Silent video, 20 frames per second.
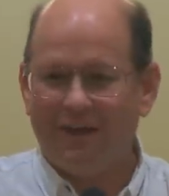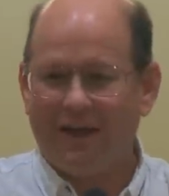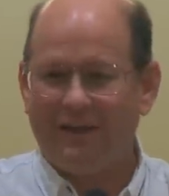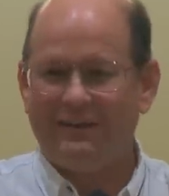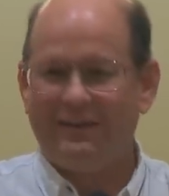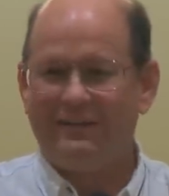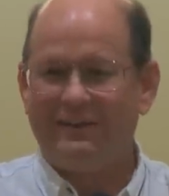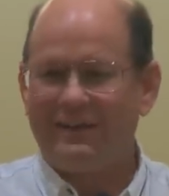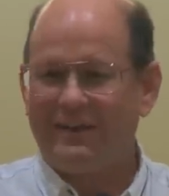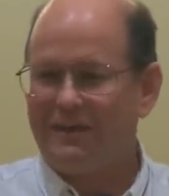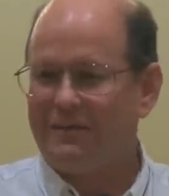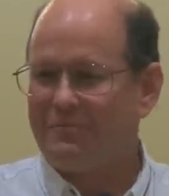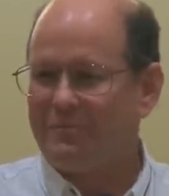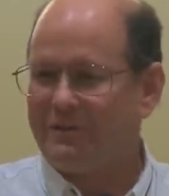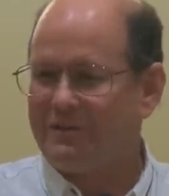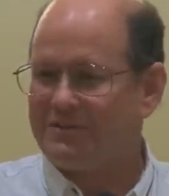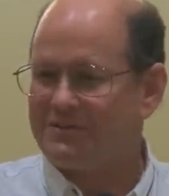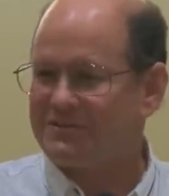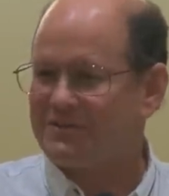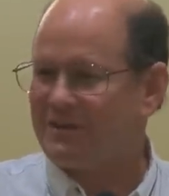And then they give him
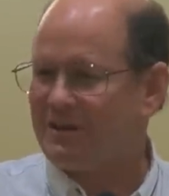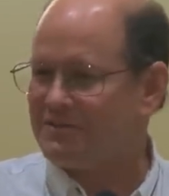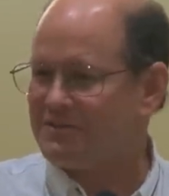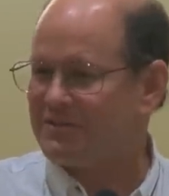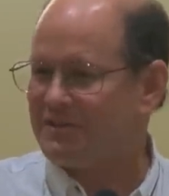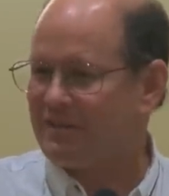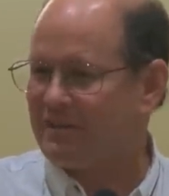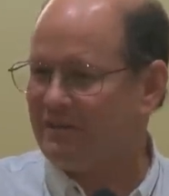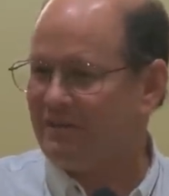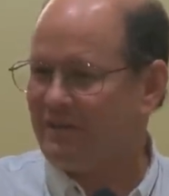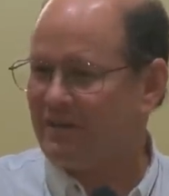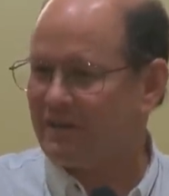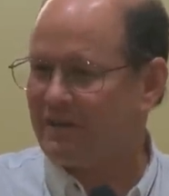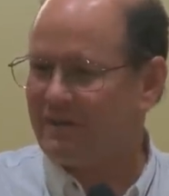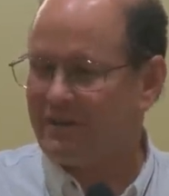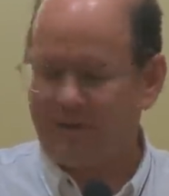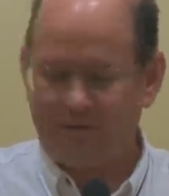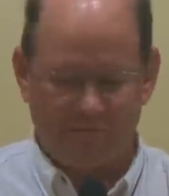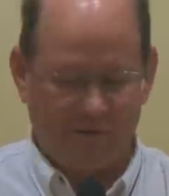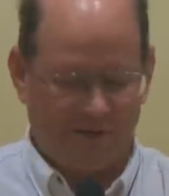a disgusting look.
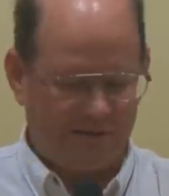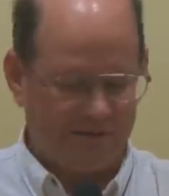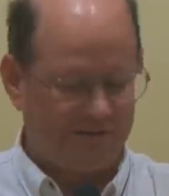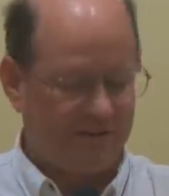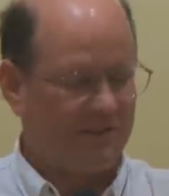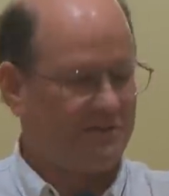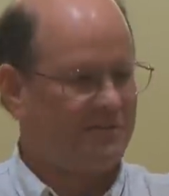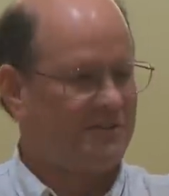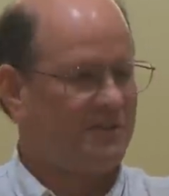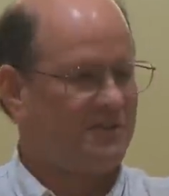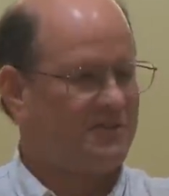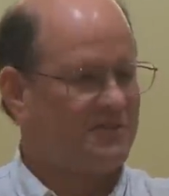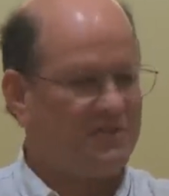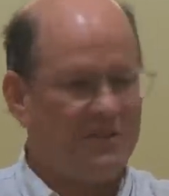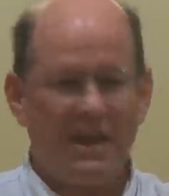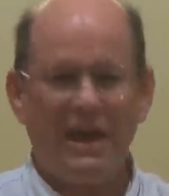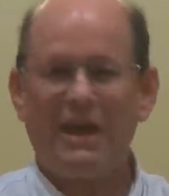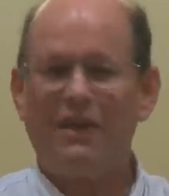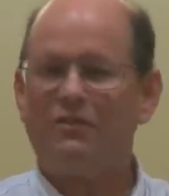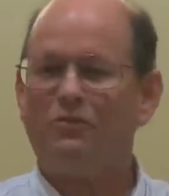And my son says,
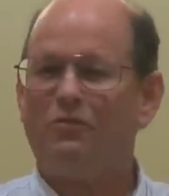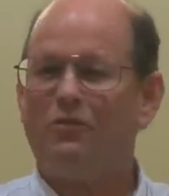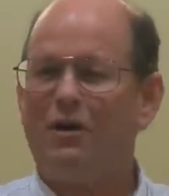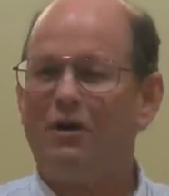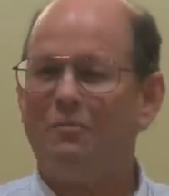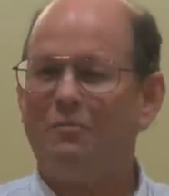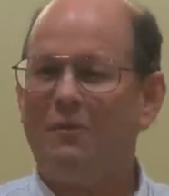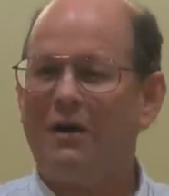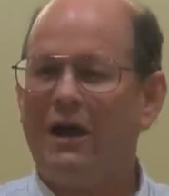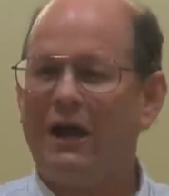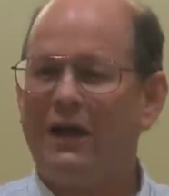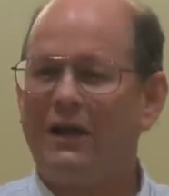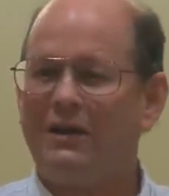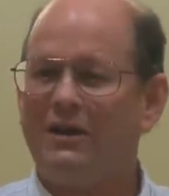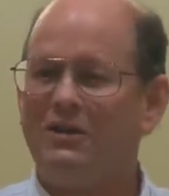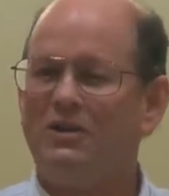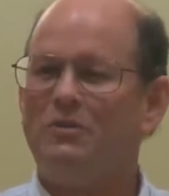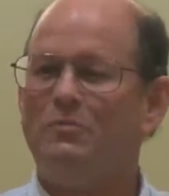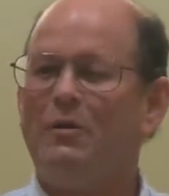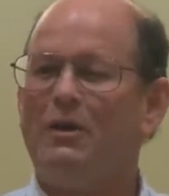yeah, they're all mine.
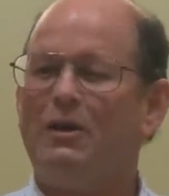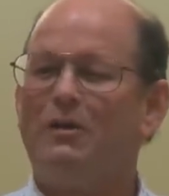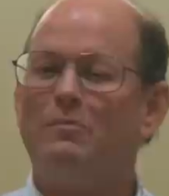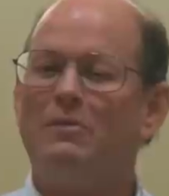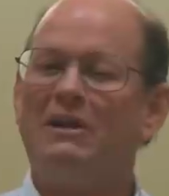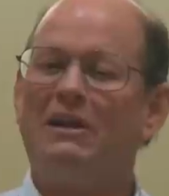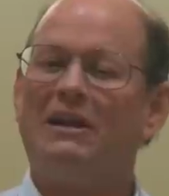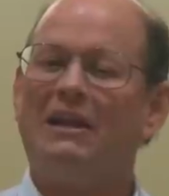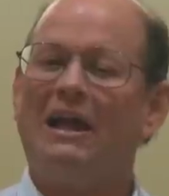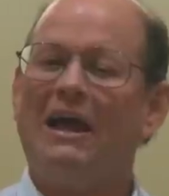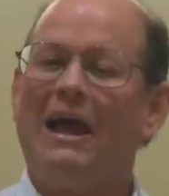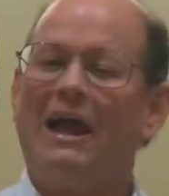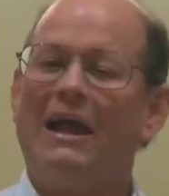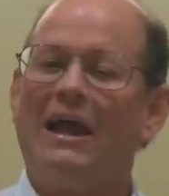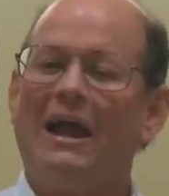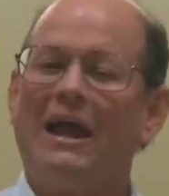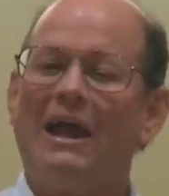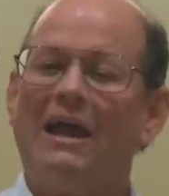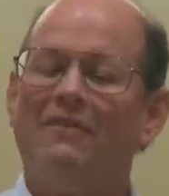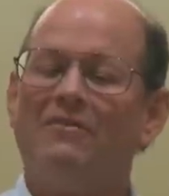And you better be glad
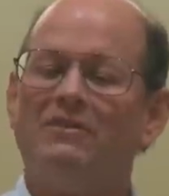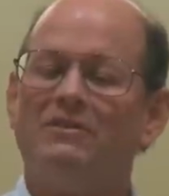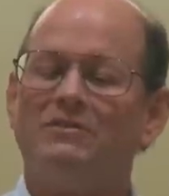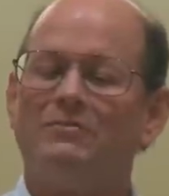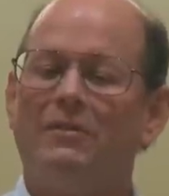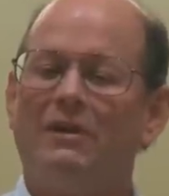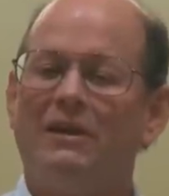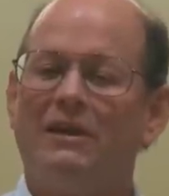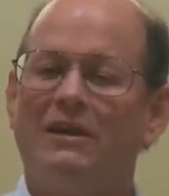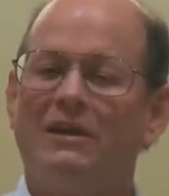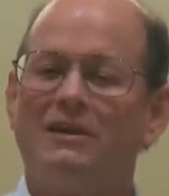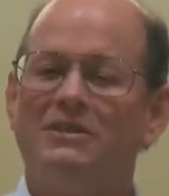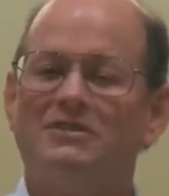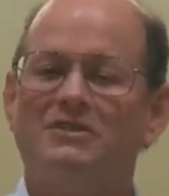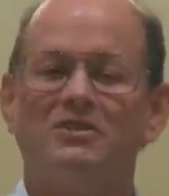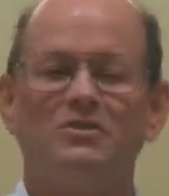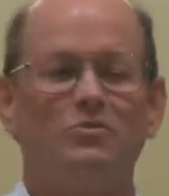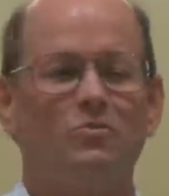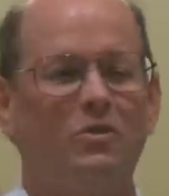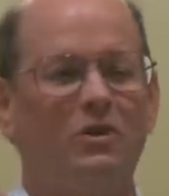I have this many kids
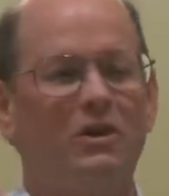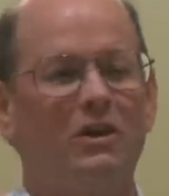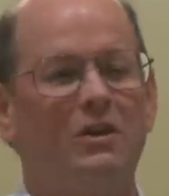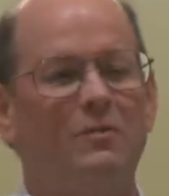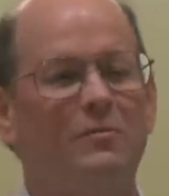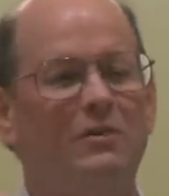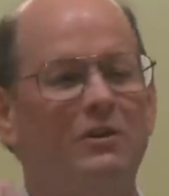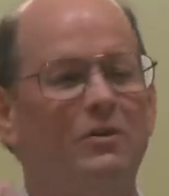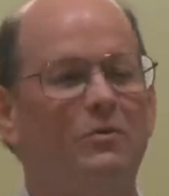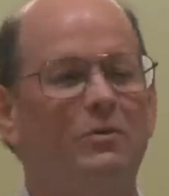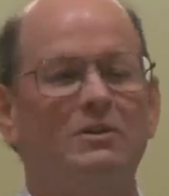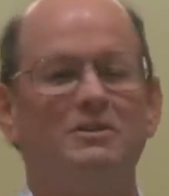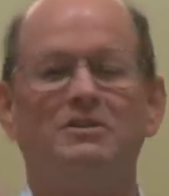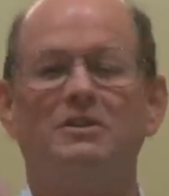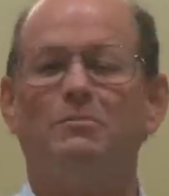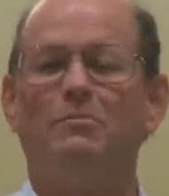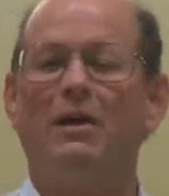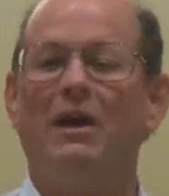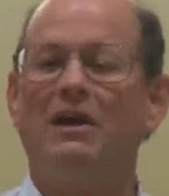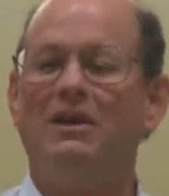because we're going to be the ones
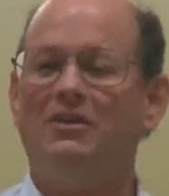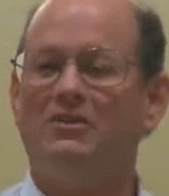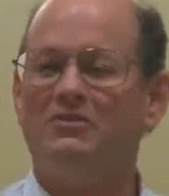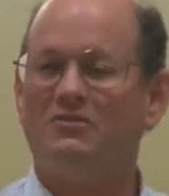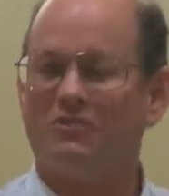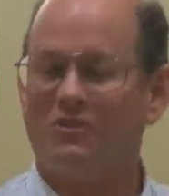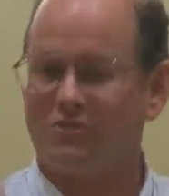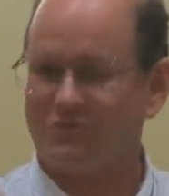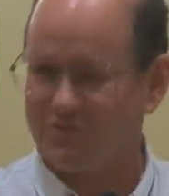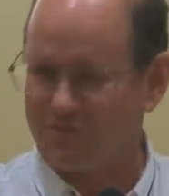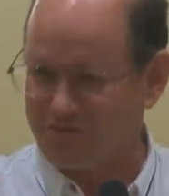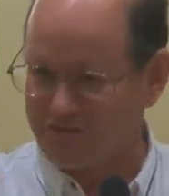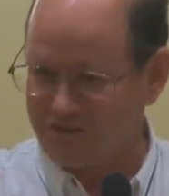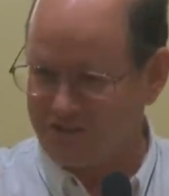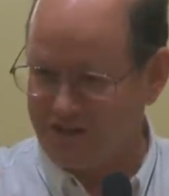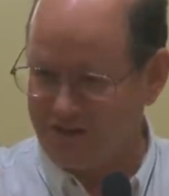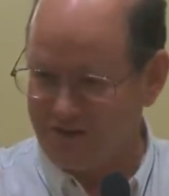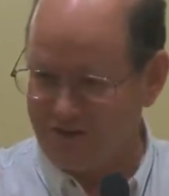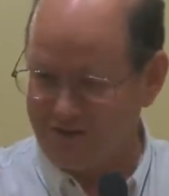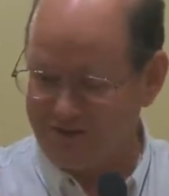to pay your Social
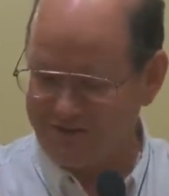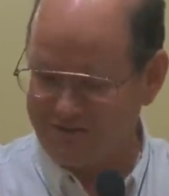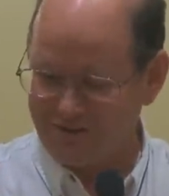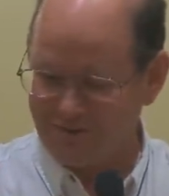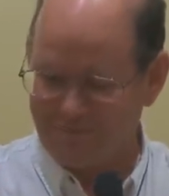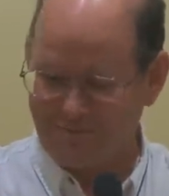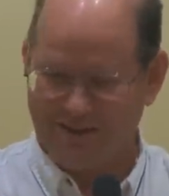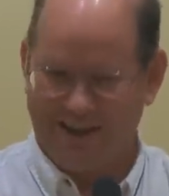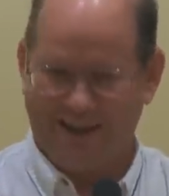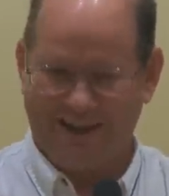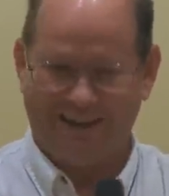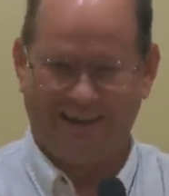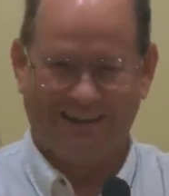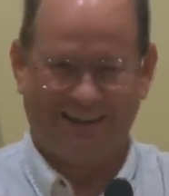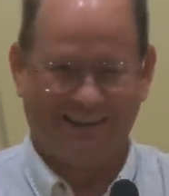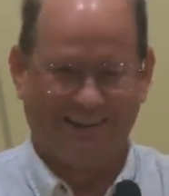Security someday